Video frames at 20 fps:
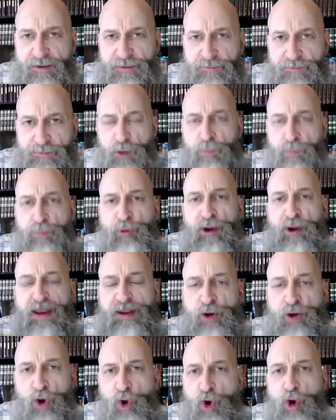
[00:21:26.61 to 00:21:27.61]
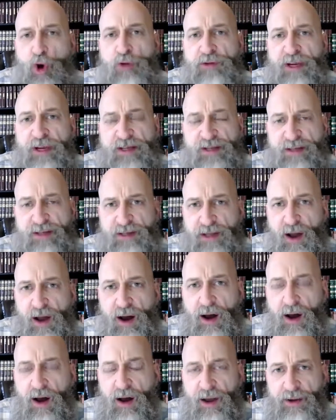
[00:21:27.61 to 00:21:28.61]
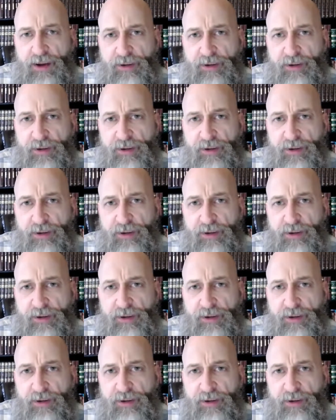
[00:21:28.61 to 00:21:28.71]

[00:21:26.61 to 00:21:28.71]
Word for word: bring glory to God